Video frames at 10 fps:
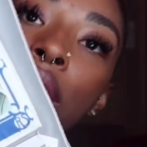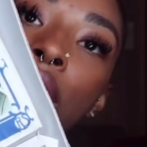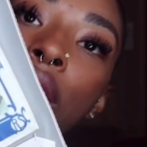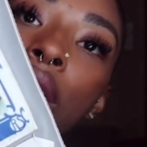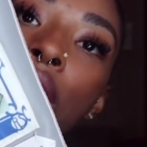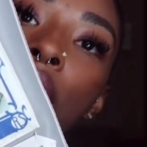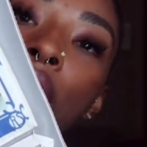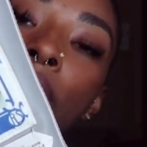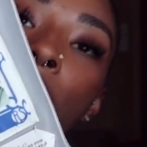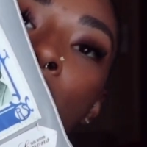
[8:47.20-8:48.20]
a,
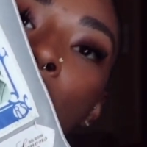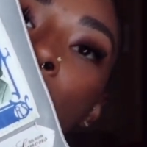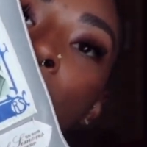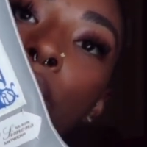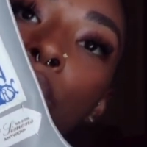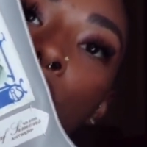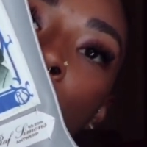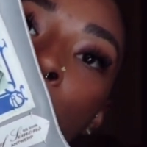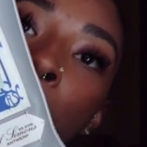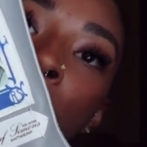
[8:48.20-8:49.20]
a fucking photo
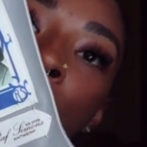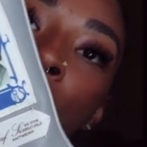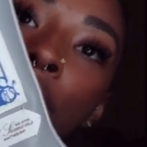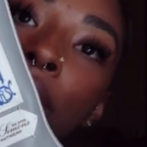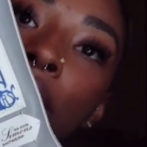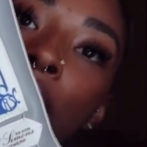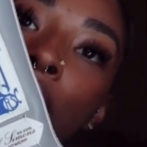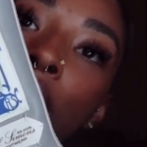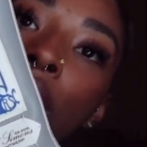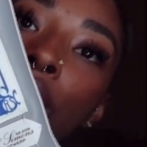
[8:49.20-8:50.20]
image
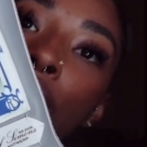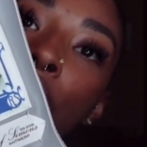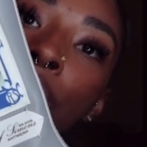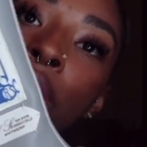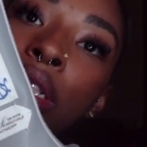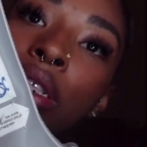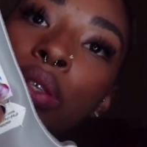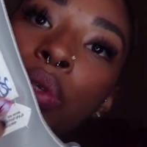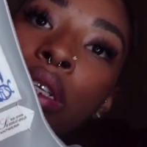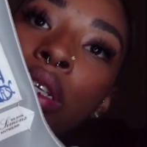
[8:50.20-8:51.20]
sewn into
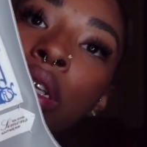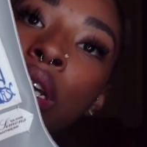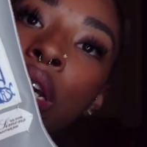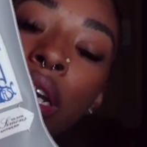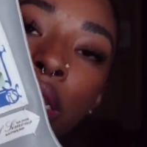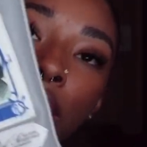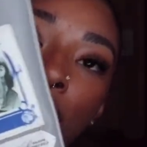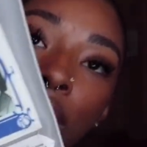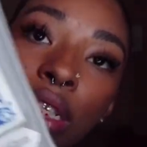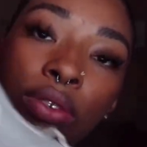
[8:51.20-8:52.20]
it. It's the Adidas